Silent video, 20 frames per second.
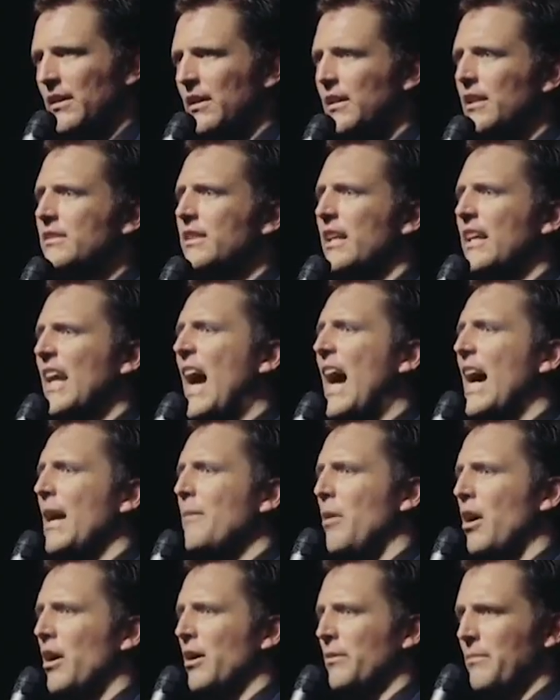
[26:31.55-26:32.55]
is like
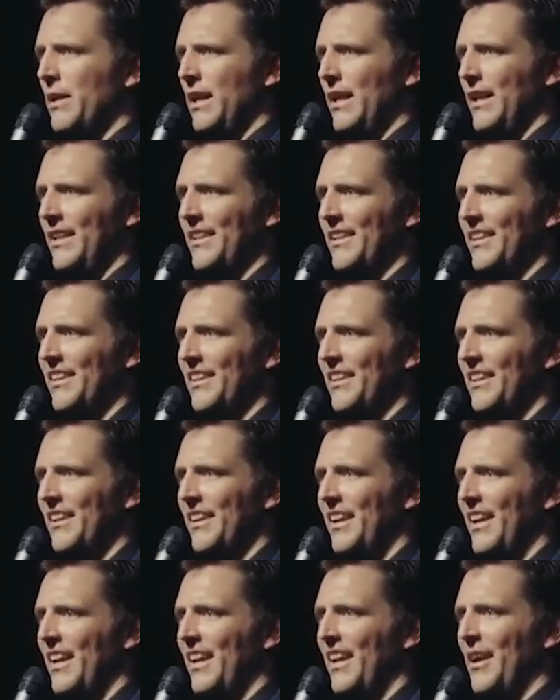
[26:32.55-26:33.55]
eyeballing me.
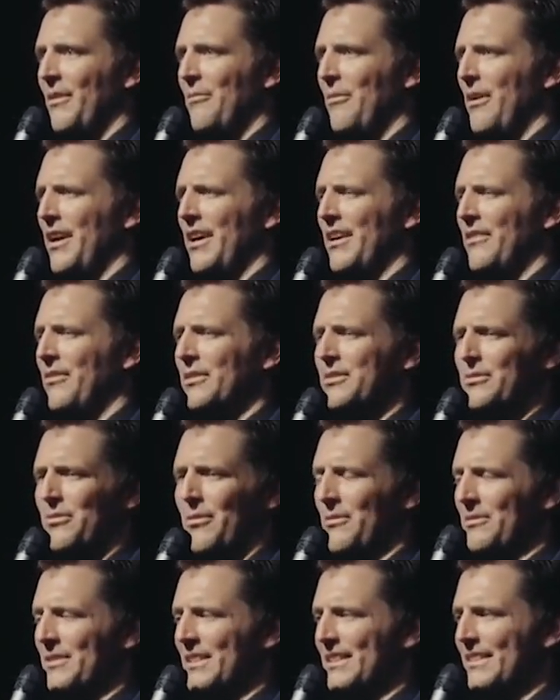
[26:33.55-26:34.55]
And I'm like, what's
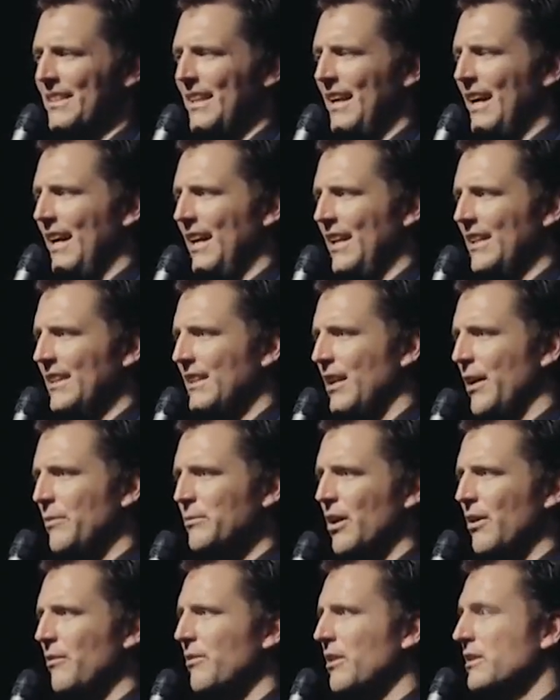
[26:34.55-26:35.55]
wrong with this guy? And he comes
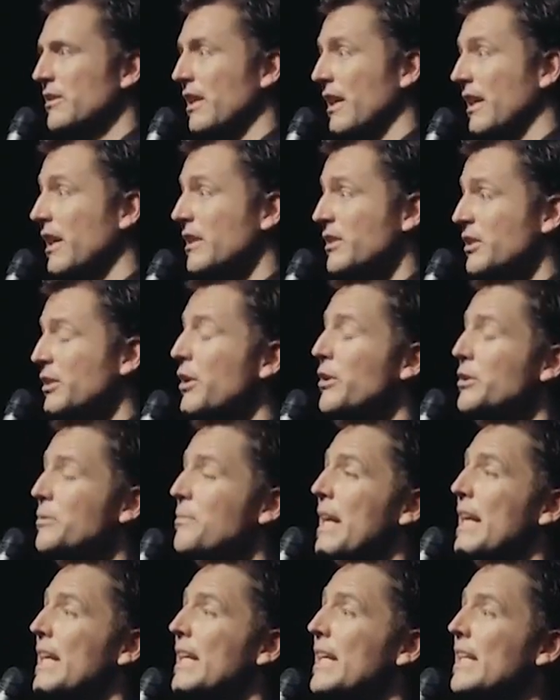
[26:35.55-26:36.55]
over and he's like, excuse
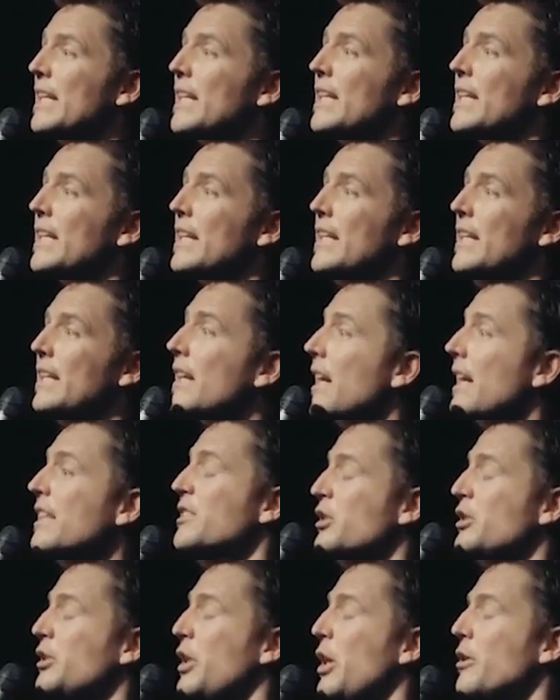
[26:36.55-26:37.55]
me.
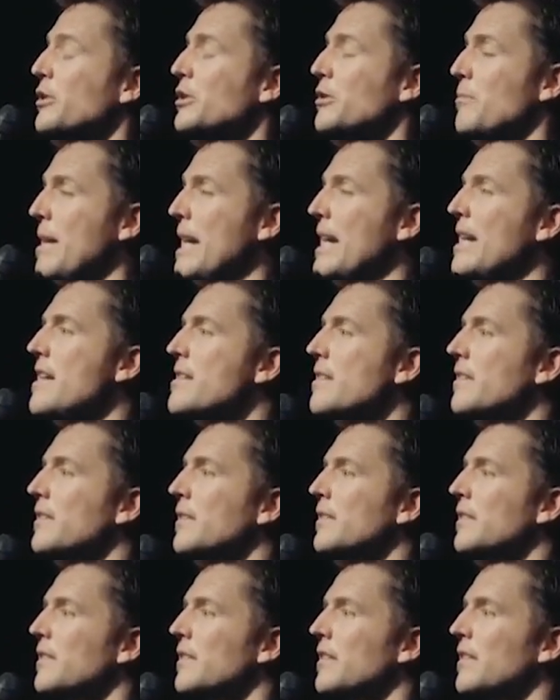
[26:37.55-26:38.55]
Excuse me.
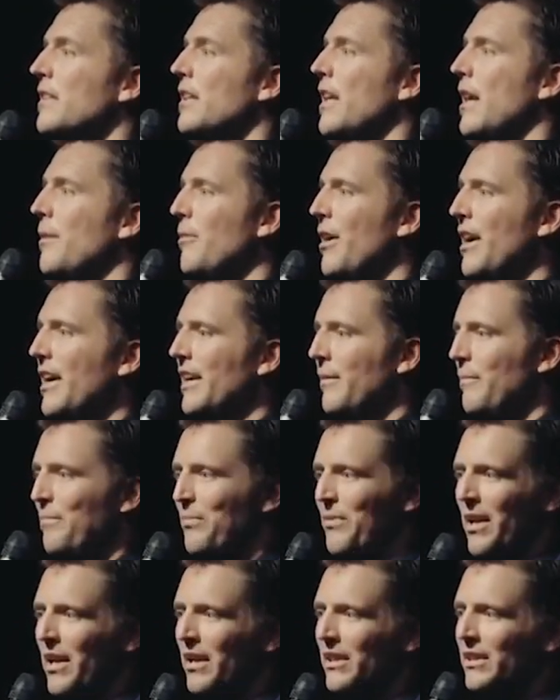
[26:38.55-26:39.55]
And I'm like,
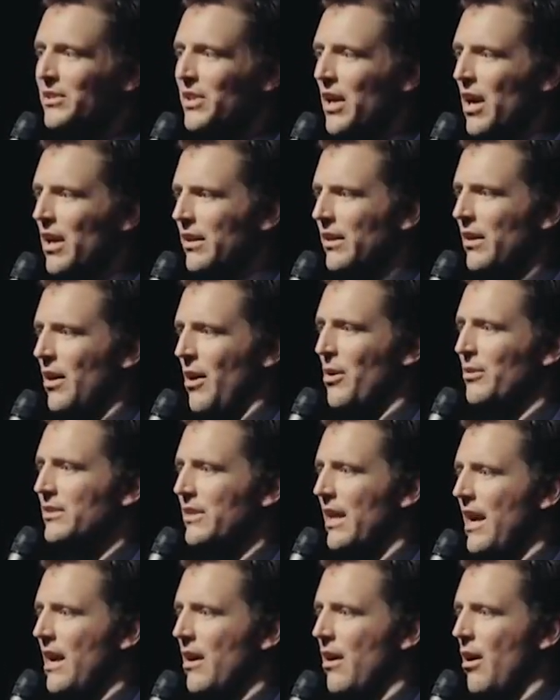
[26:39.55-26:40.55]
you talking to
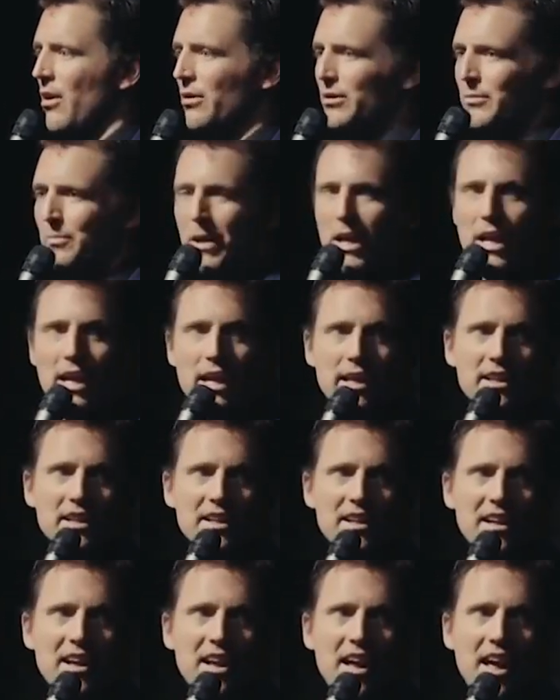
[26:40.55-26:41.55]
Jose or Jose B?
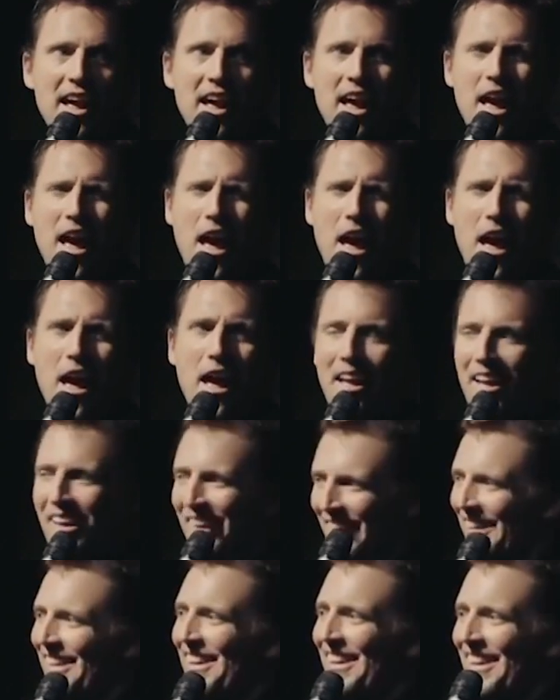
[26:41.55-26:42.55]

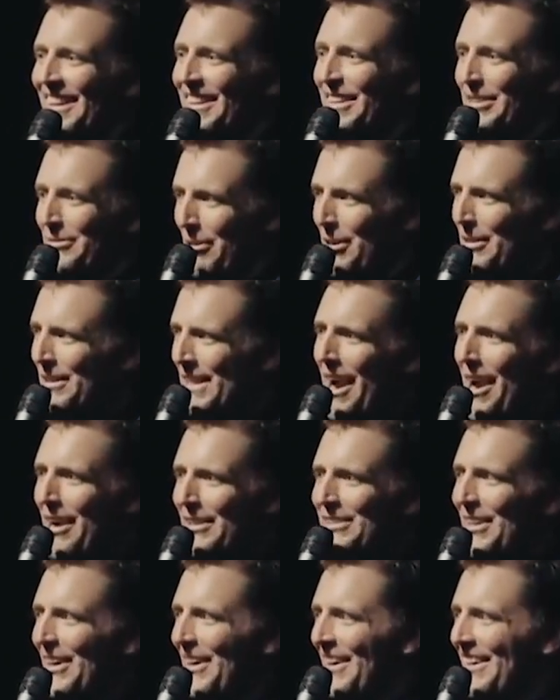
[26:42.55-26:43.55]
Because we're in
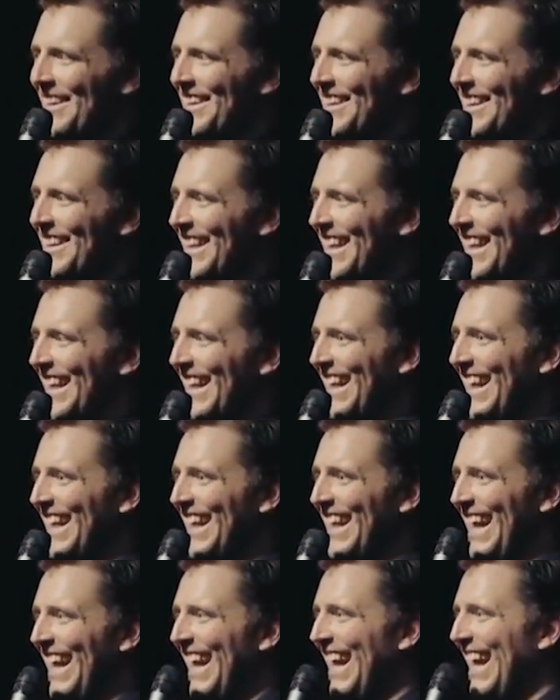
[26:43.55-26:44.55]
character.
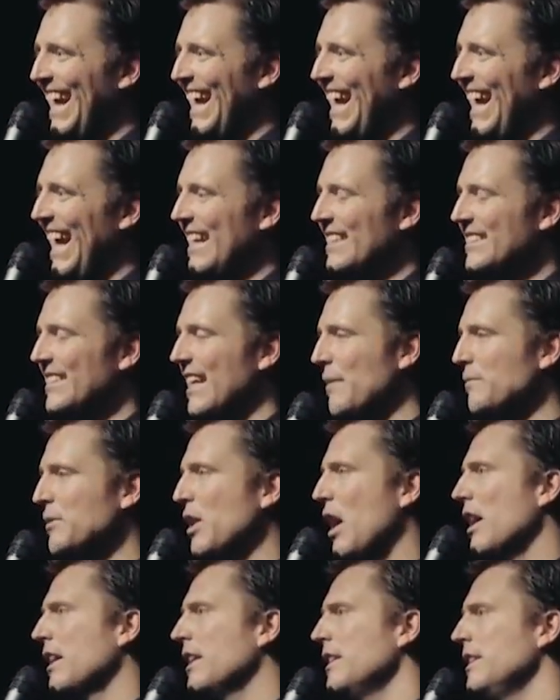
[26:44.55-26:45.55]
And he's like, I'm
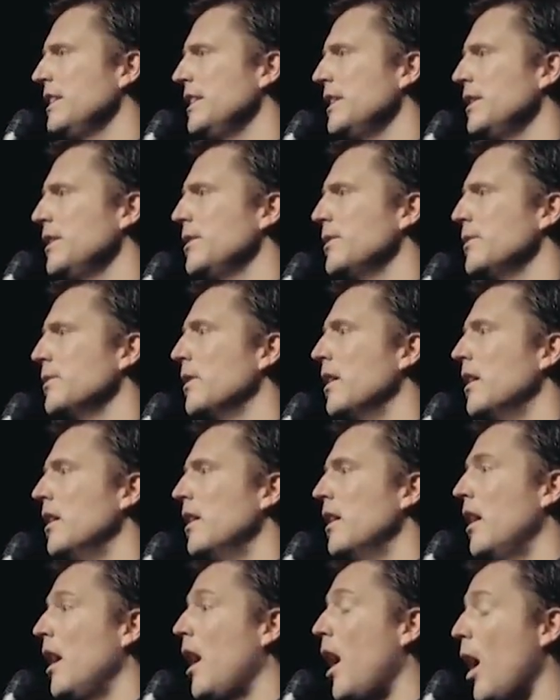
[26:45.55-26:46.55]
talking to you,
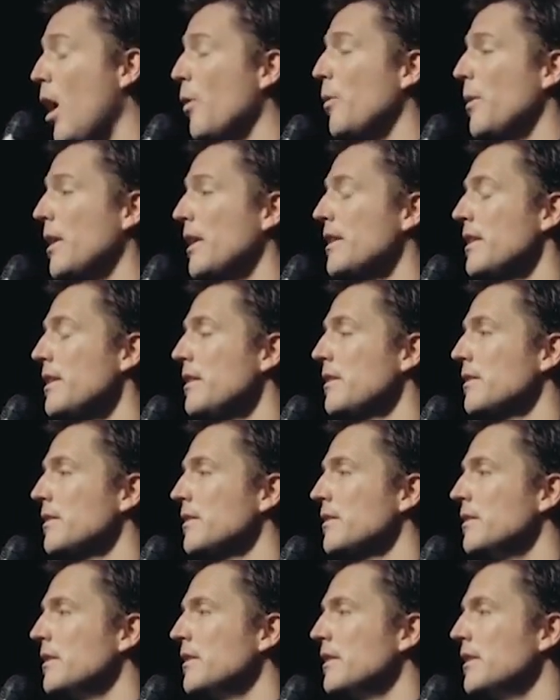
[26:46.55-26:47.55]
Owen.
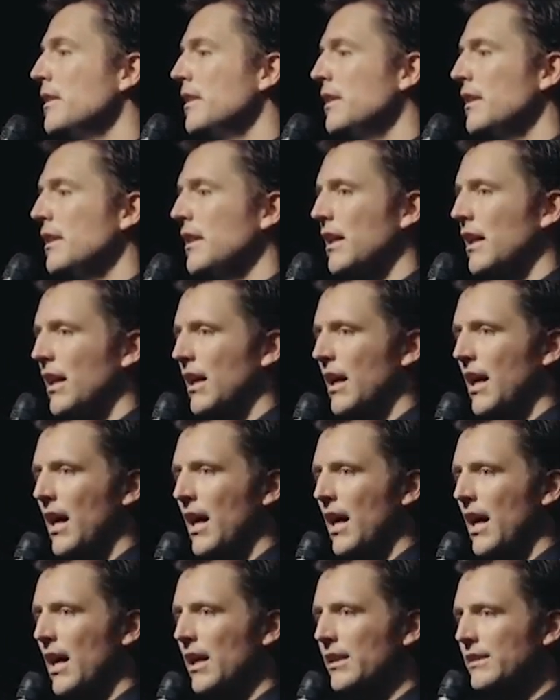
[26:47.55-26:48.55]

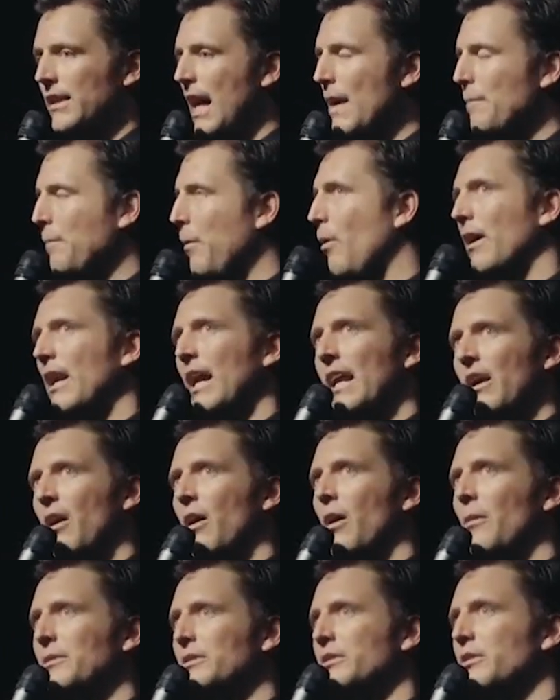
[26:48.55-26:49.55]
And at that point, I know
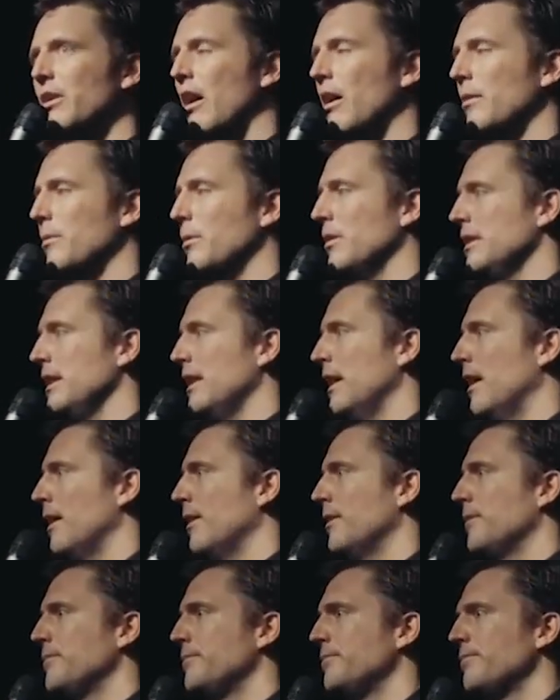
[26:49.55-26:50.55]
I'm in trouble, you know?
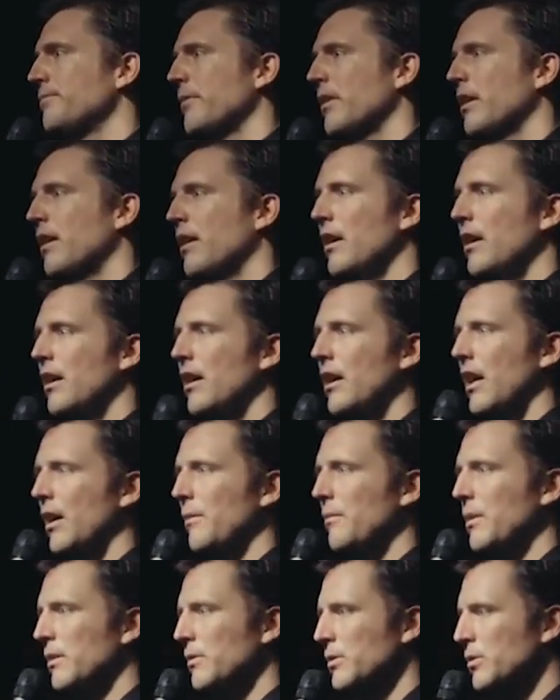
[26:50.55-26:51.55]
I'm
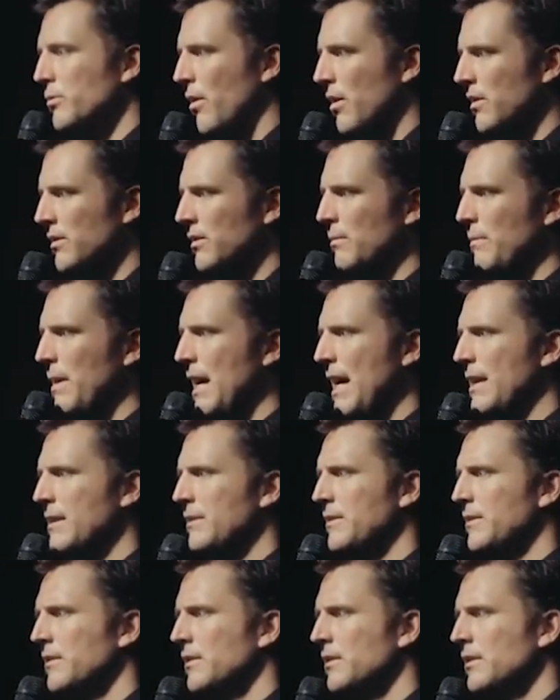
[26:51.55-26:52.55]
like, what's wrong, little man?
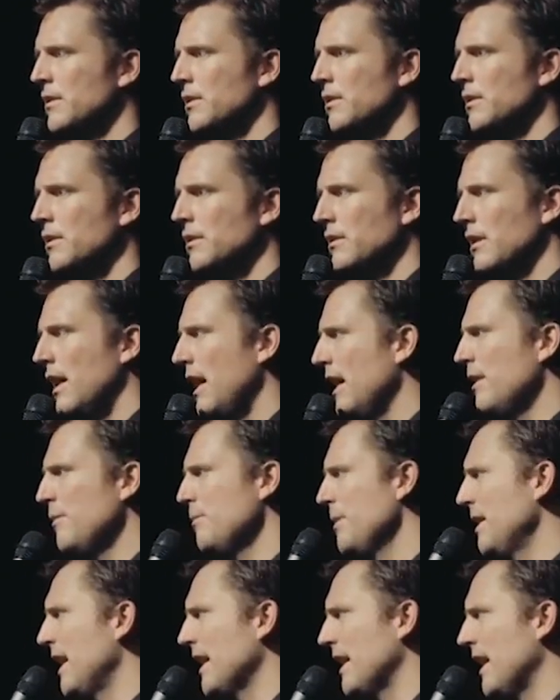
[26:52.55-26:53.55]
I didn't
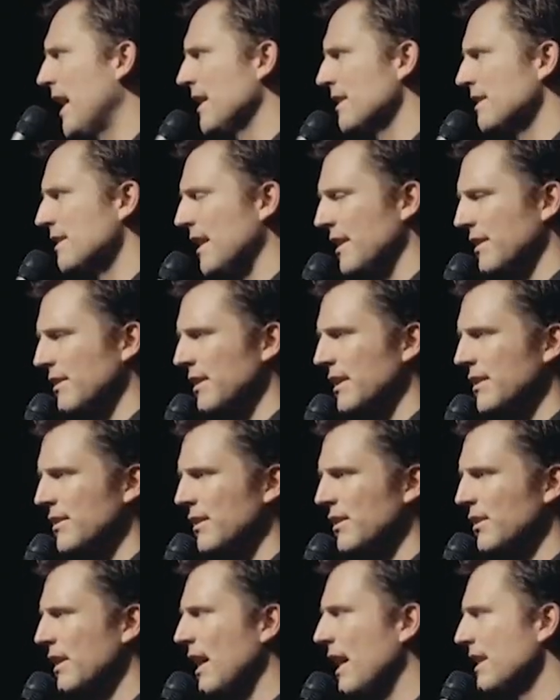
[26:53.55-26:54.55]
mean that condescendingly.
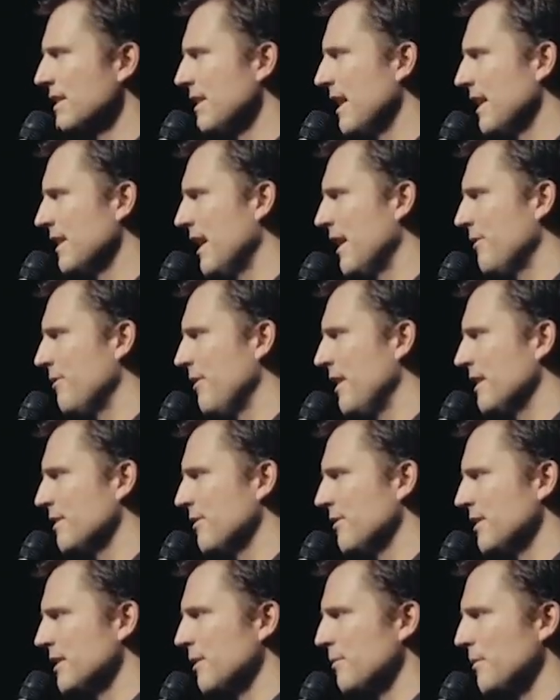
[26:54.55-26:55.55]
Little guys take that
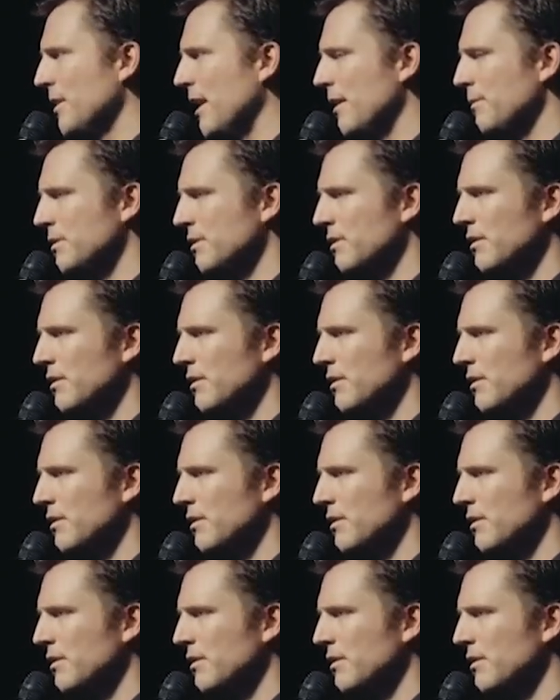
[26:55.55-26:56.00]
offensively sometimes.